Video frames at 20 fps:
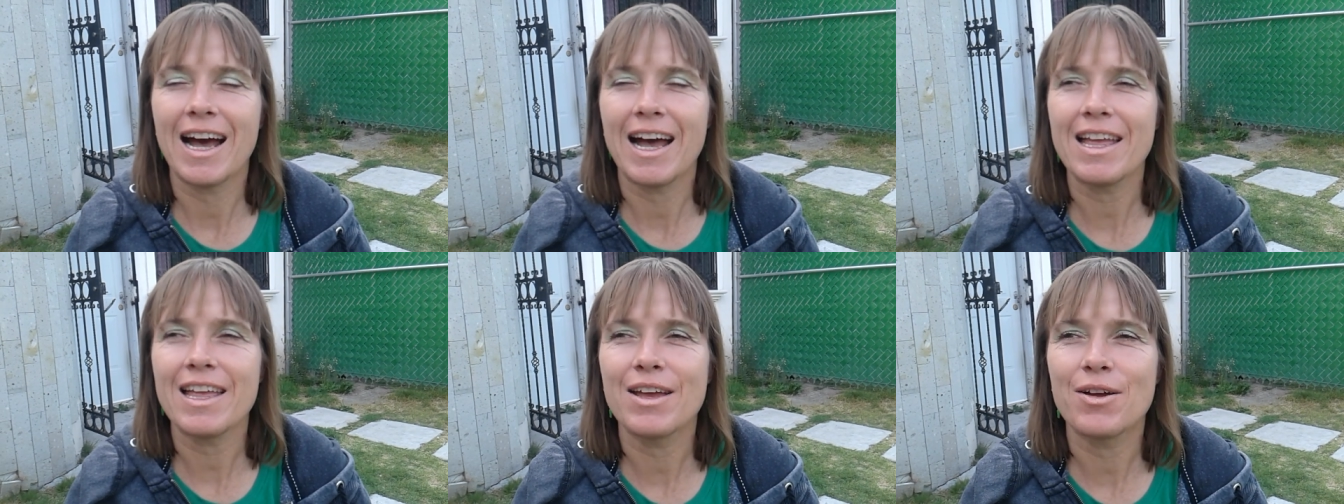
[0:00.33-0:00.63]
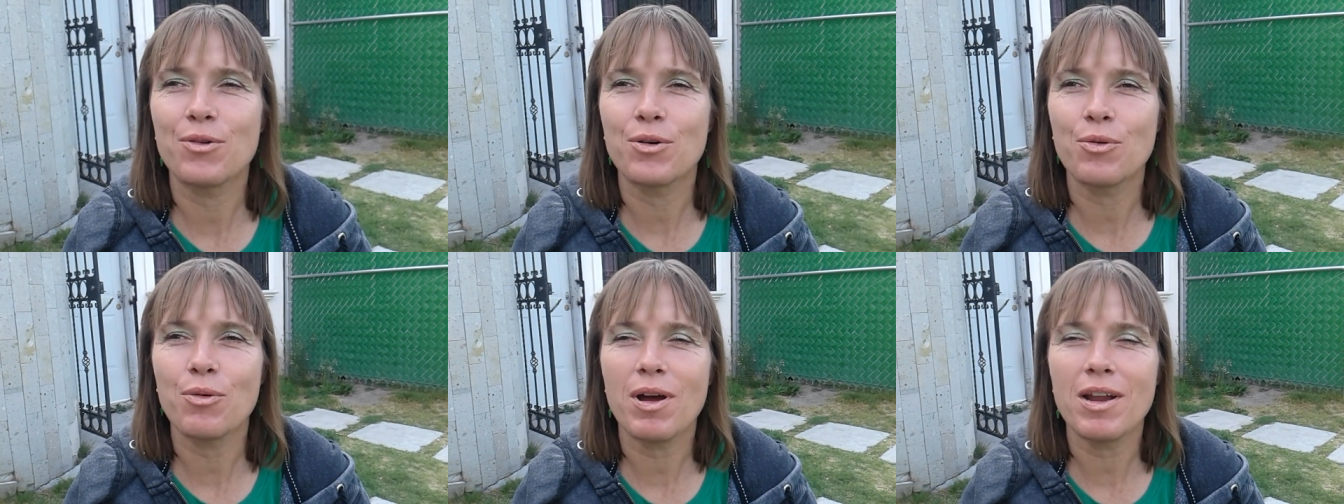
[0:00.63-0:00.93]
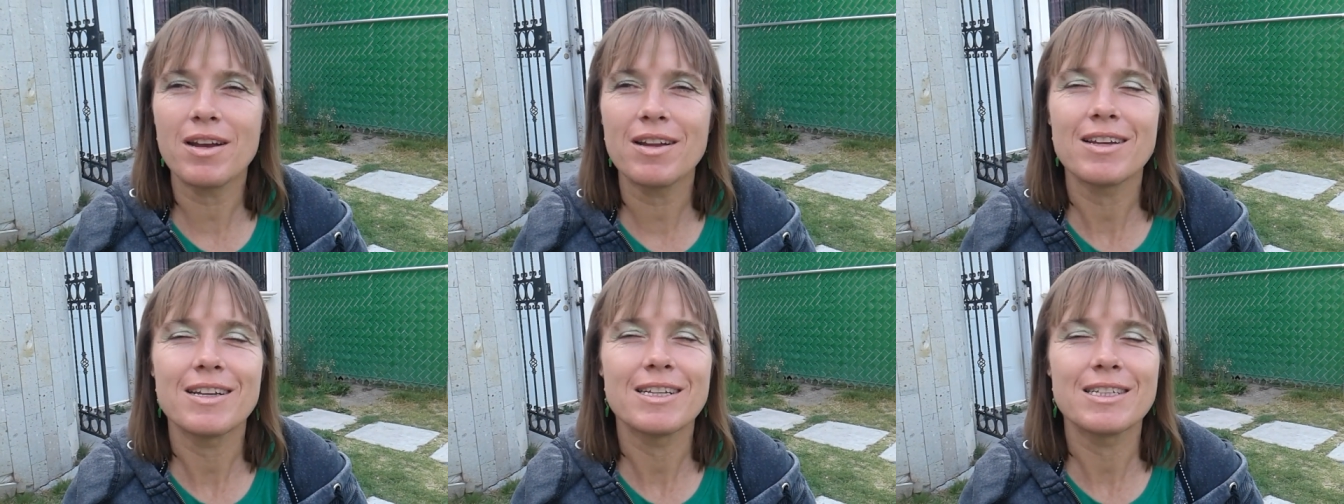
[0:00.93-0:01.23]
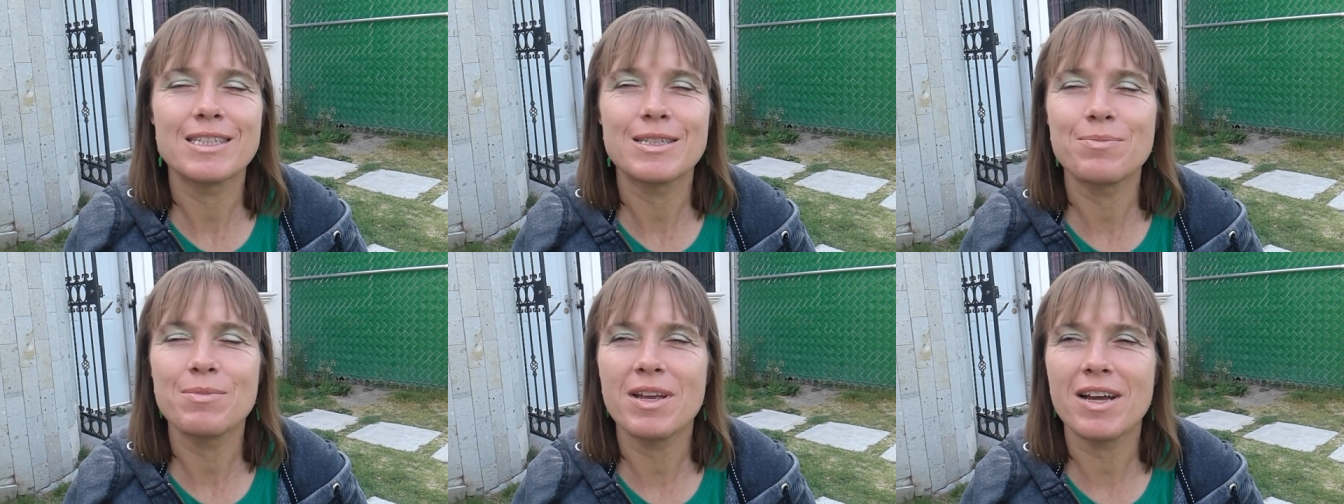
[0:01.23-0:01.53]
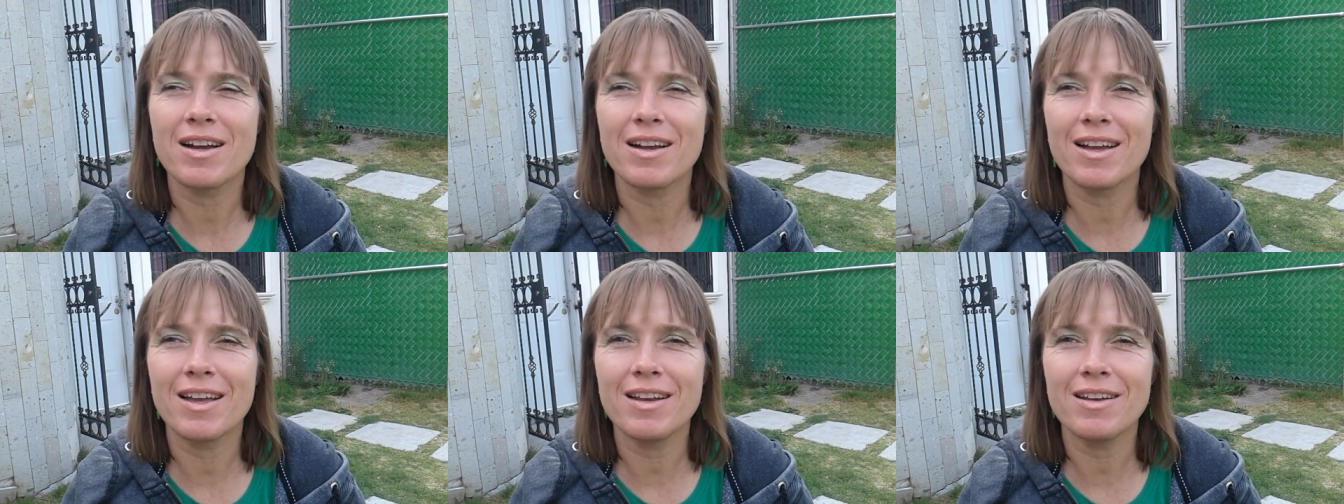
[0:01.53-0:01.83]
Hi everyone, it's
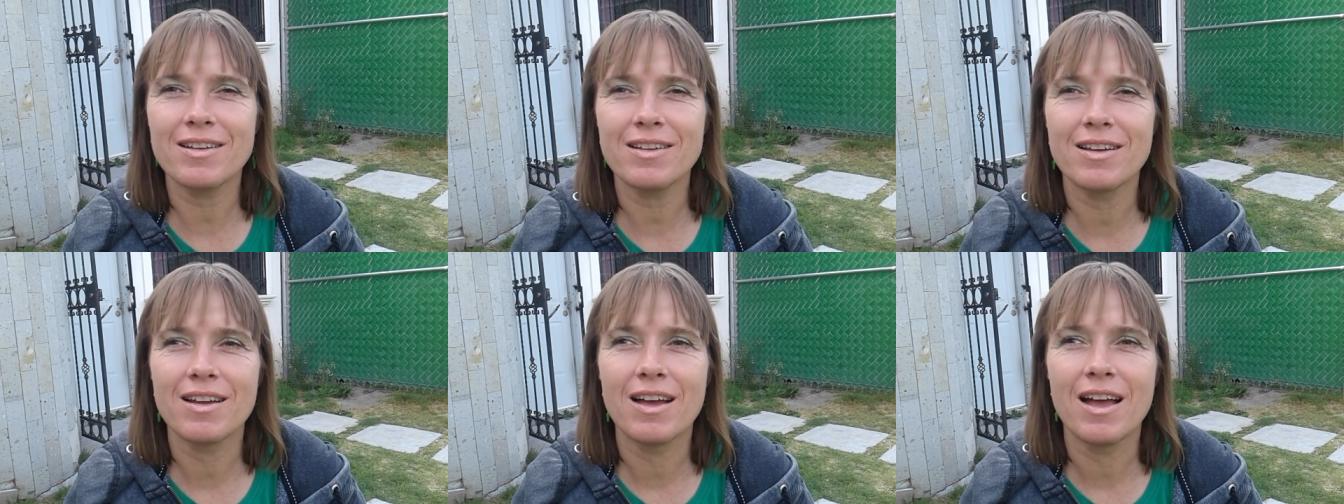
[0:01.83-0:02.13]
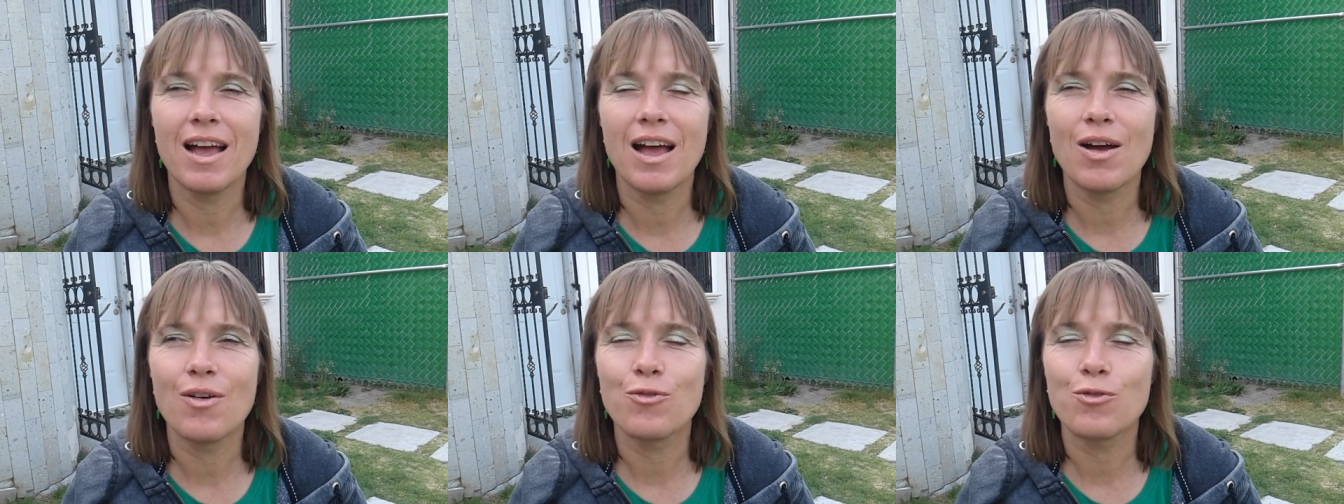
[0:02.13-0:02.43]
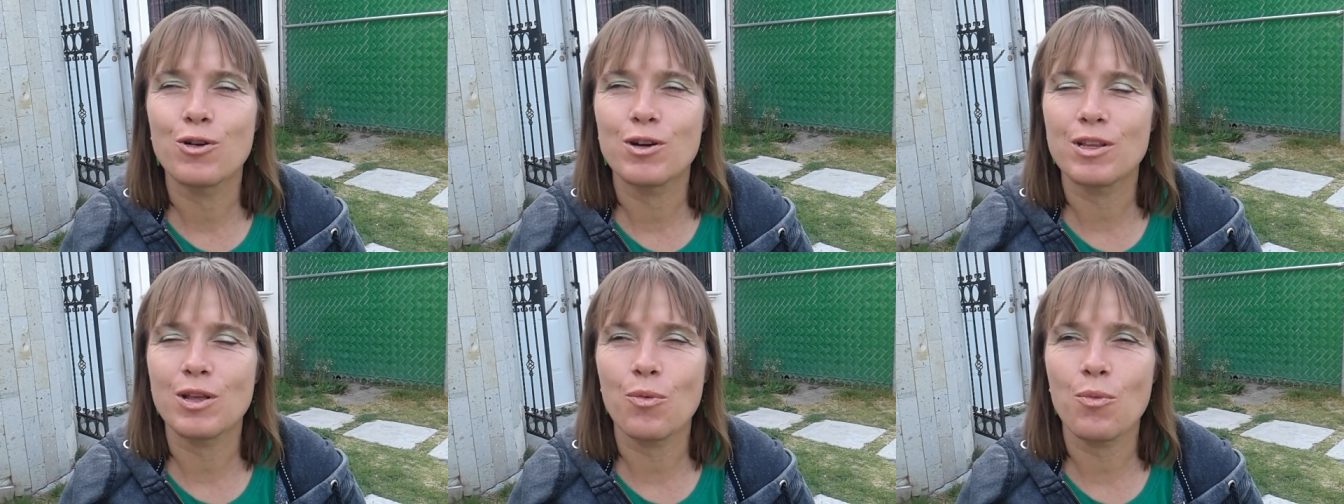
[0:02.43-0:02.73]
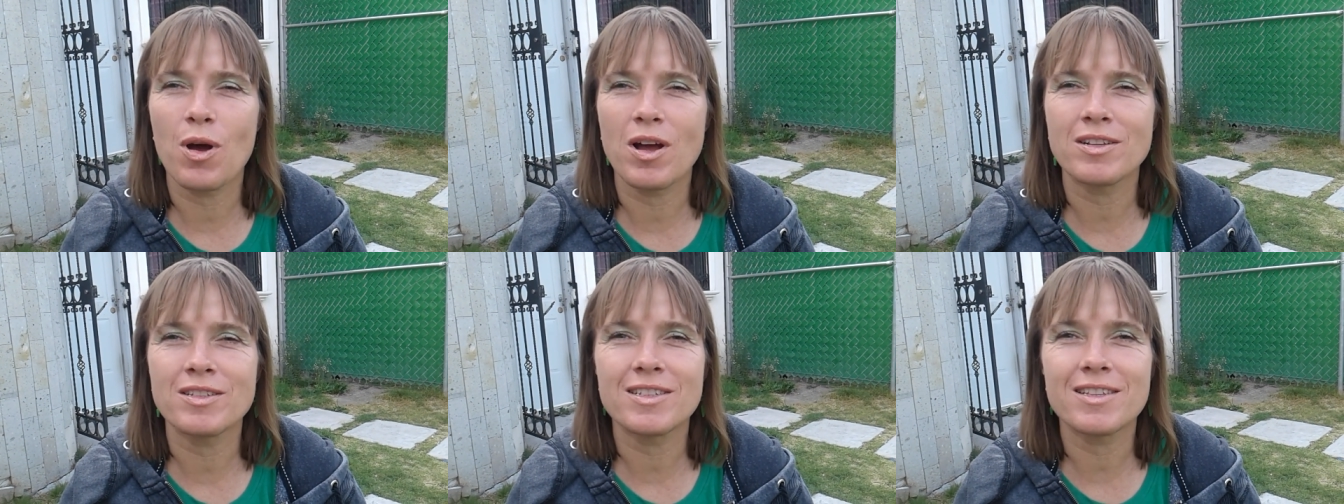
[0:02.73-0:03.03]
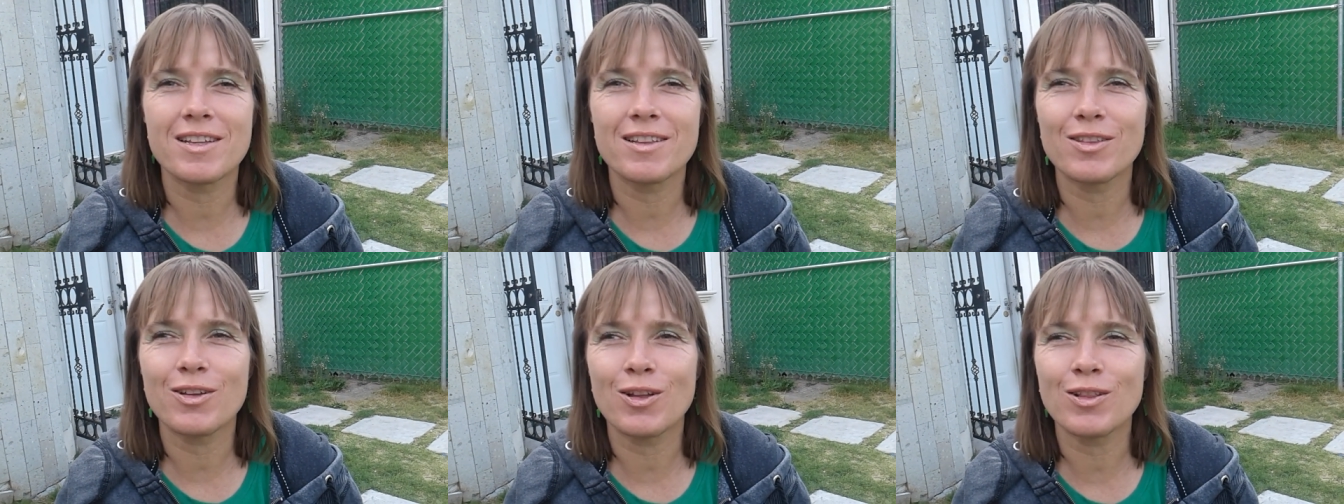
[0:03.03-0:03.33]
me again. For the ones
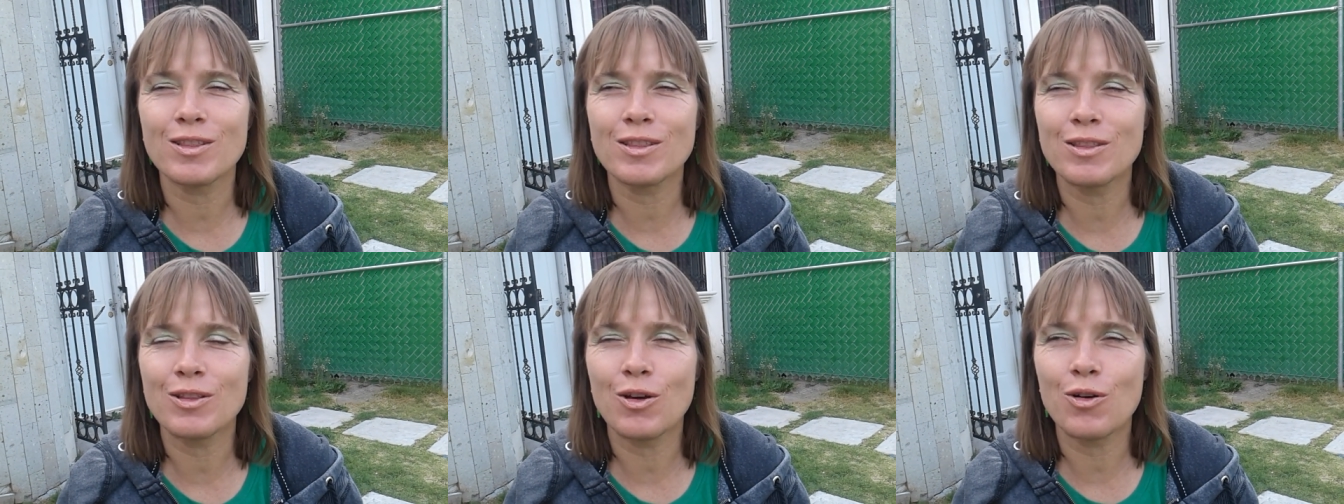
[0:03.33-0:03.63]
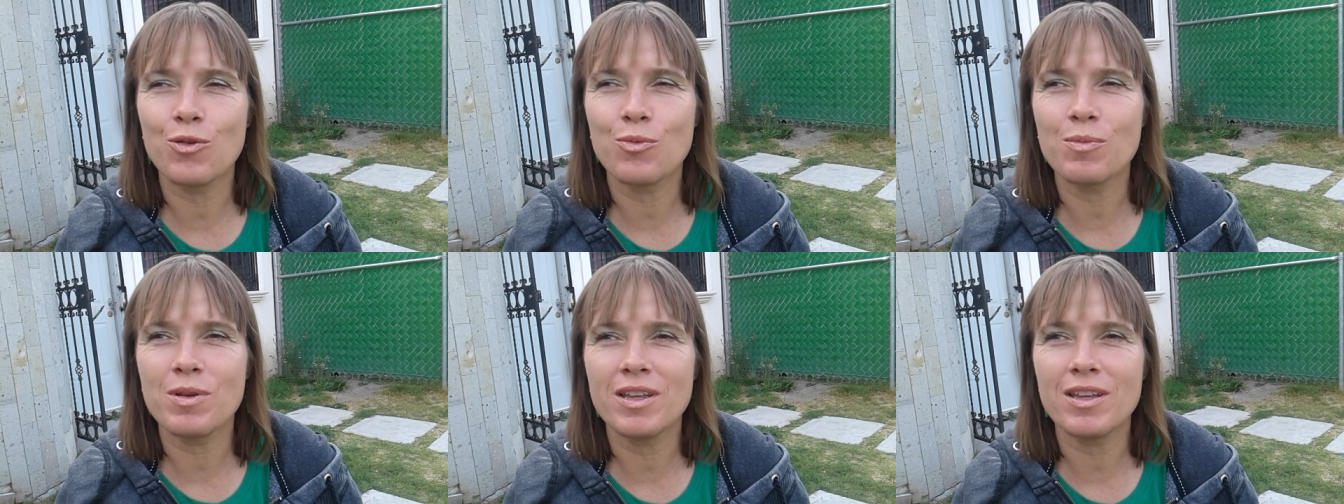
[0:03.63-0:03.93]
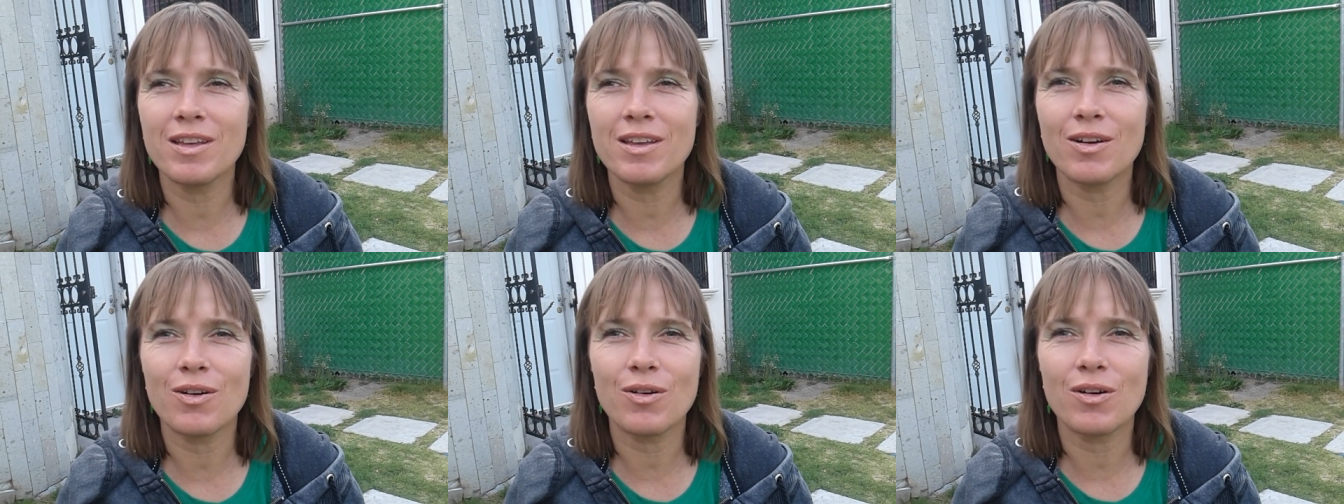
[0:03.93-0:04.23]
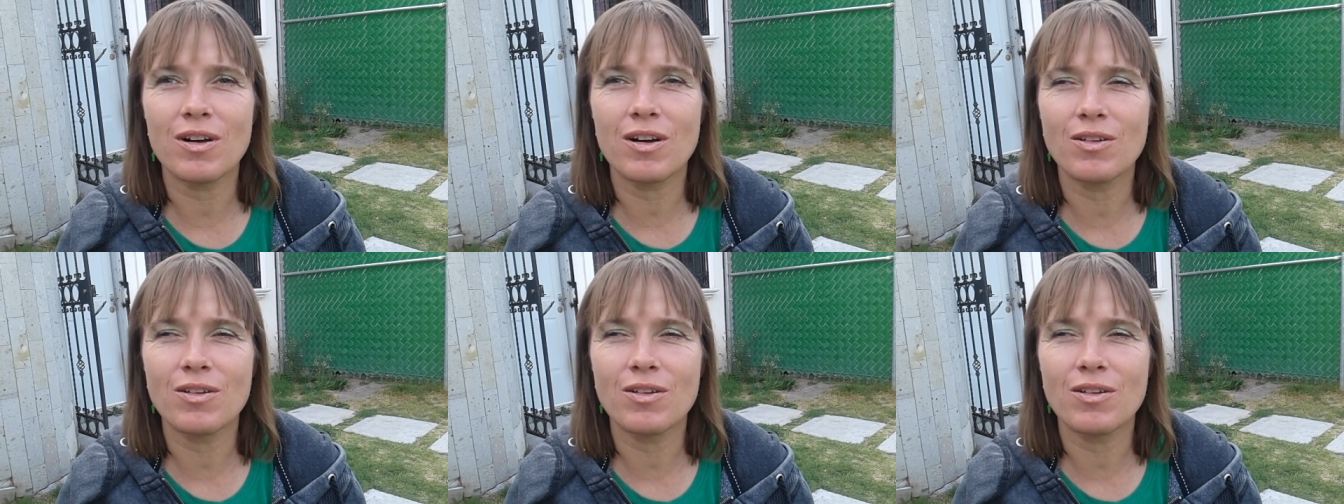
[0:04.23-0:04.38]
that don't know me